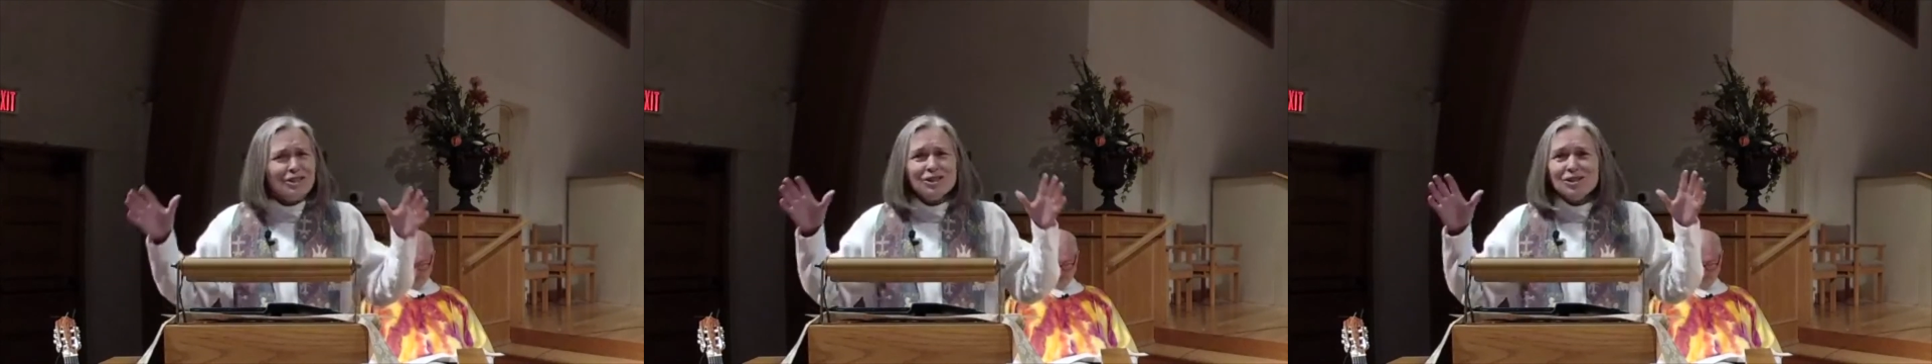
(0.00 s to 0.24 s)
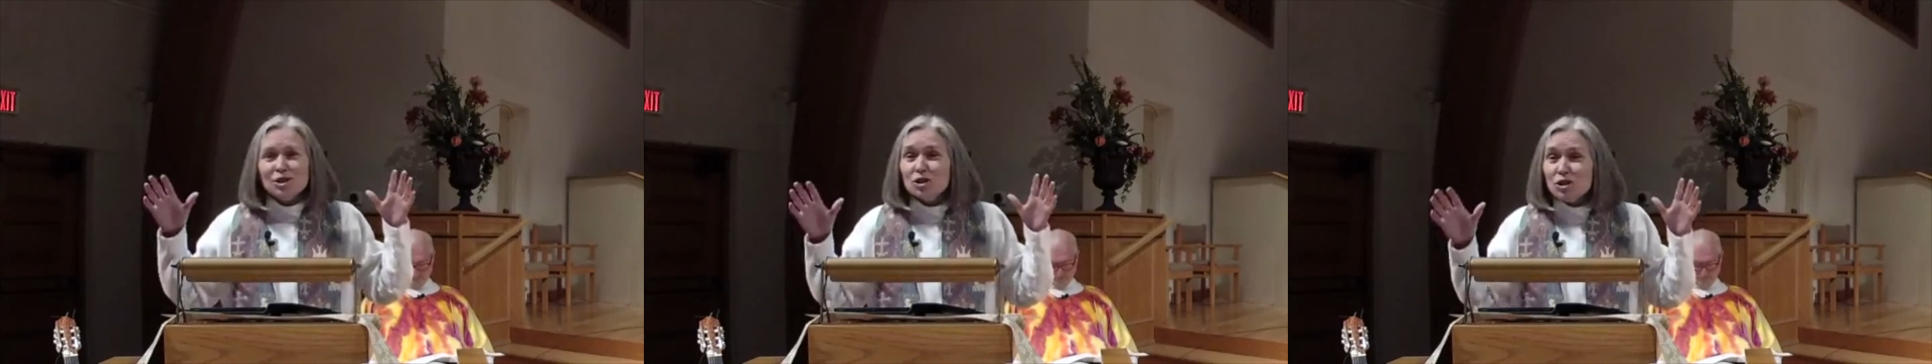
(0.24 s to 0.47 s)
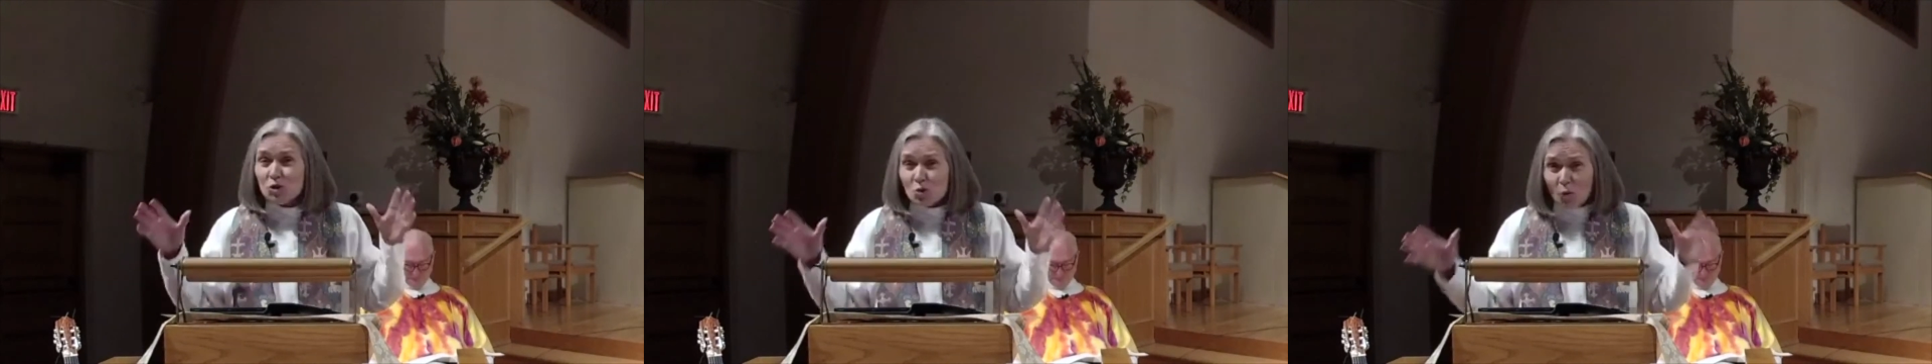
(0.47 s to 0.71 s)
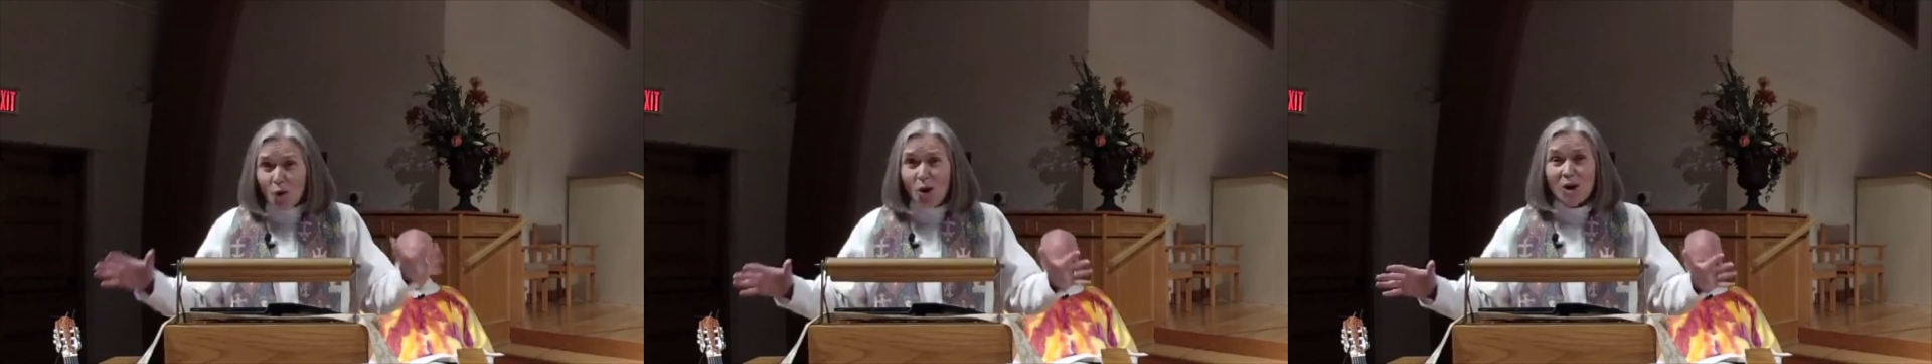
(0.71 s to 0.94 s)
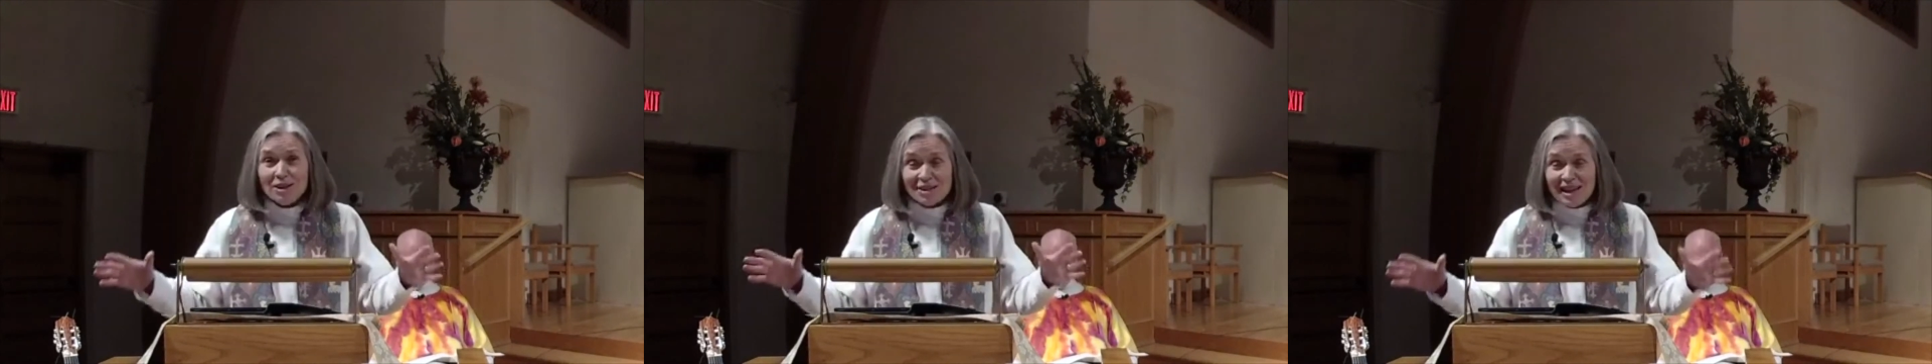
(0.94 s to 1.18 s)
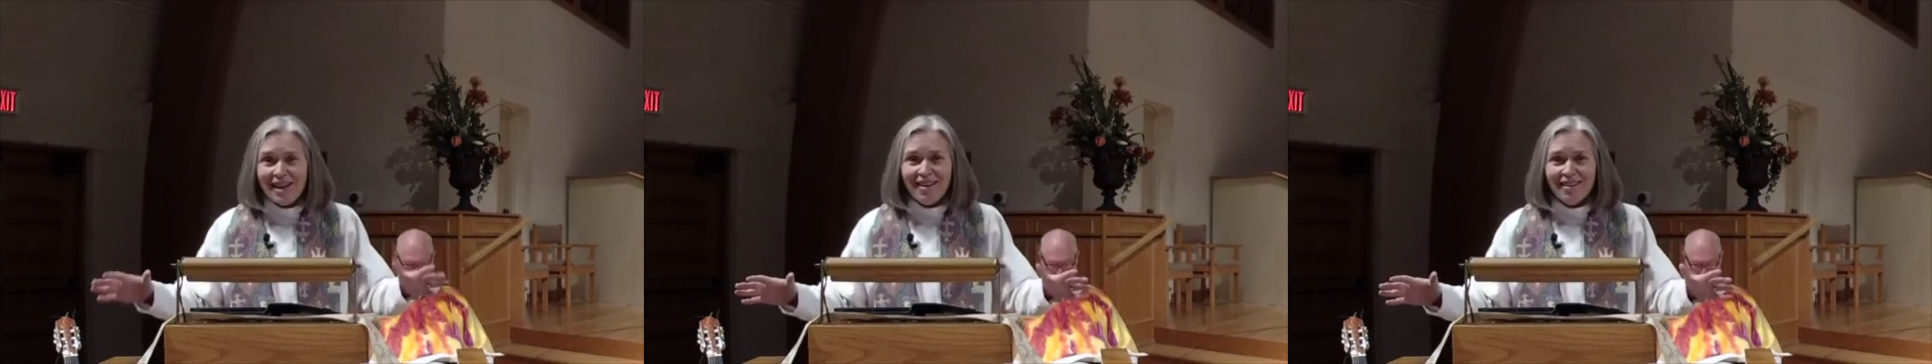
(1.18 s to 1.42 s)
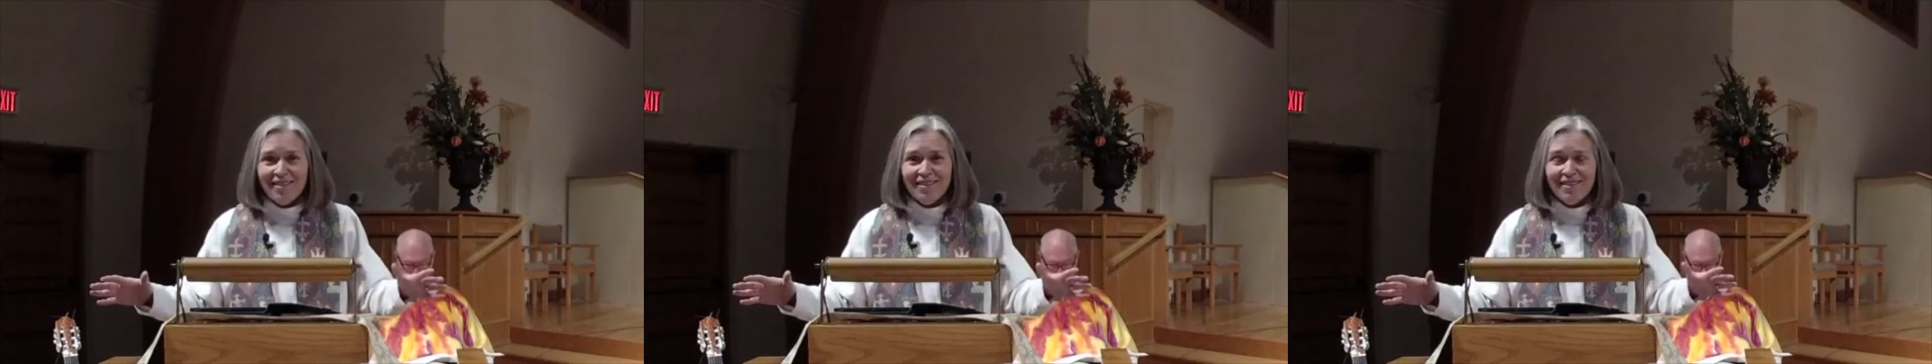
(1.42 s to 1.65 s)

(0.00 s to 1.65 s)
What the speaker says: destroys hell,